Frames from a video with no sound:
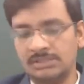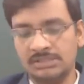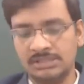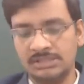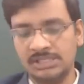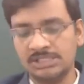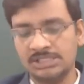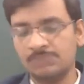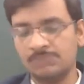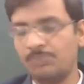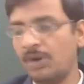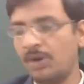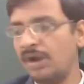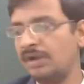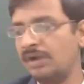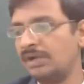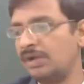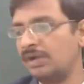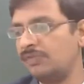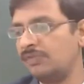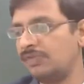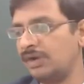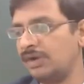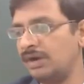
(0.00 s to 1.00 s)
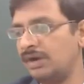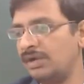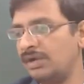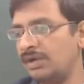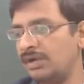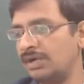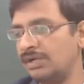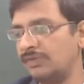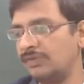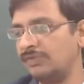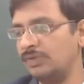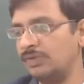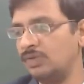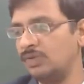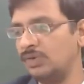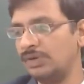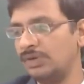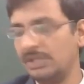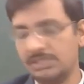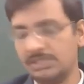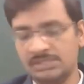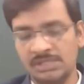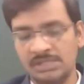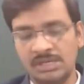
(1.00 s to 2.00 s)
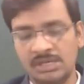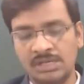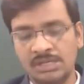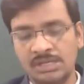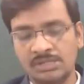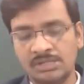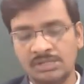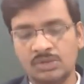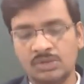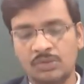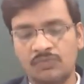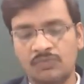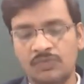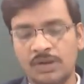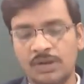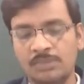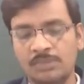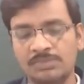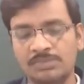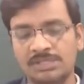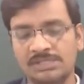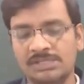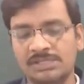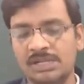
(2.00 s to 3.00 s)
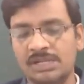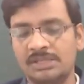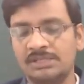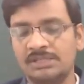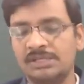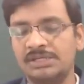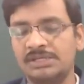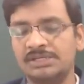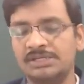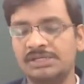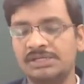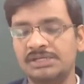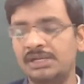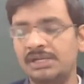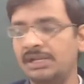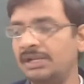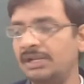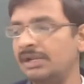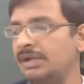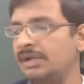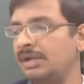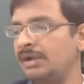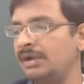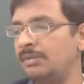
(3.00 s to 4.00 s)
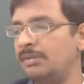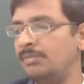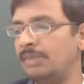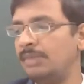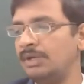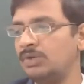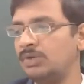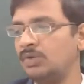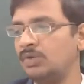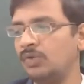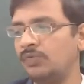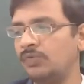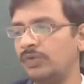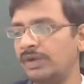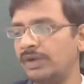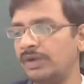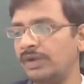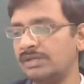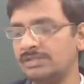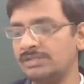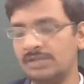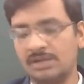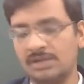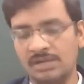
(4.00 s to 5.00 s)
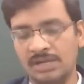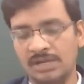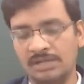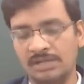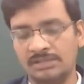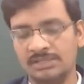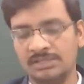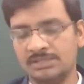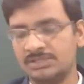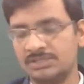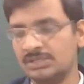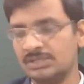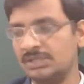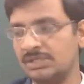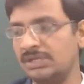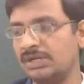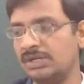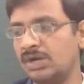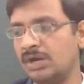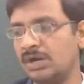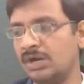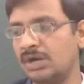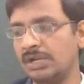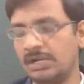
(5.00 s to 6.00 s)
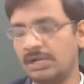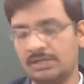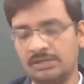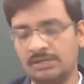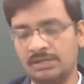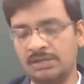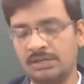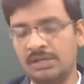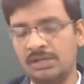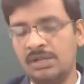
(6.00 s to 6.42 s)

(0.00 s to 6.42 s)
This point of contact, if you notice, so from this length, initially my two fingers are like this in contact.